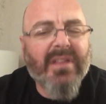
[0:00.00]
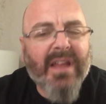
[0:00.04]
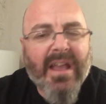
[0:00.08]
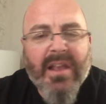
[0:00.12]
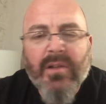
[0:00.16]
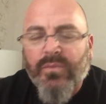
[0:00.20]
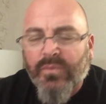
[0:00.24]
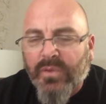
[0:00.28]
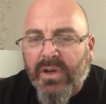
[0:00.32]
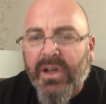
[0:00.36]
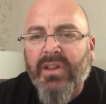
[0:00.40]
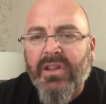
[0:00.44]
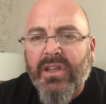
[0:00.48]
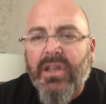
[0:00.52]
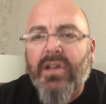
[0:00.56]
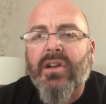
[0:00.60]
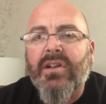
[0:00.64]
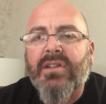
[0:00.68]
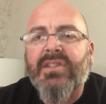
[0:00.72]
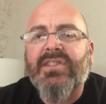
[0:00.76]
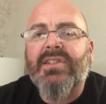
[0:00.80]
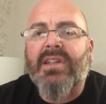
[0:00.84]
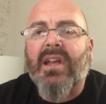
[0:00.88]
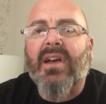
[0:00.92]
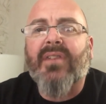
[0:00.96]
like really
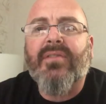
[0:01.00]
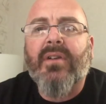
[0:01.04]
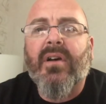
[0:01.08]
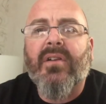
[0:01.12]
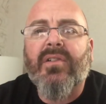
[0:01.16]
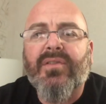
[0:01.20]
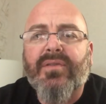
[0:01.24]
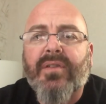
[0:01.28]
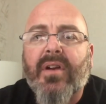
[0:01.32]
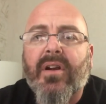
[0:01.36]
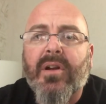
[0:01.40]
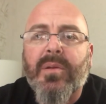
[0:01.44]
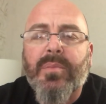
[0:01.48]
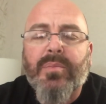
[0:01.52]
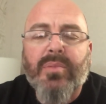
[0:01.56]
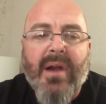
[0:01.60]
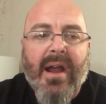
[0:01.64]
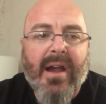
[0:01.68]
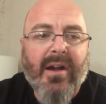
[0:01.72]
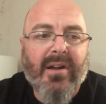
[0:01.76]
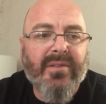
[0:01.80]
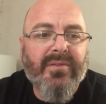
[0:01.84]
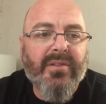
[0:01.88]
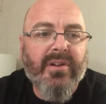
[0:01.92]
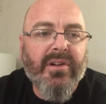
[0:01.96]
good stuff. I was very
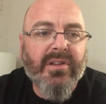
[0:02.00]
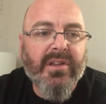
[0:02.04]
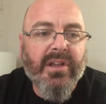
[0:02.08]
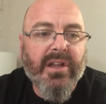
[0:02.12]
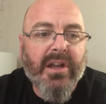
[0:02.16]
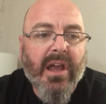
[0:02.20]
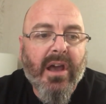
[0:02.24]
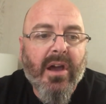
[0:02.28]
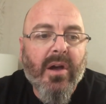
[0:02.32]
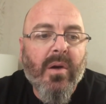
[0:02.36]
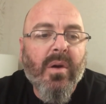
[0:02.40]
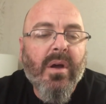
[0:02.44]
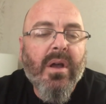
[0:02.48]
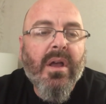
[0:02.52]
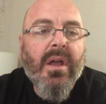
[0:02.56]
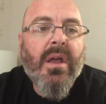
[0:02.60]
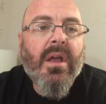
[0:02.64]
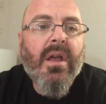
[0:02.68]
proud of her, you know.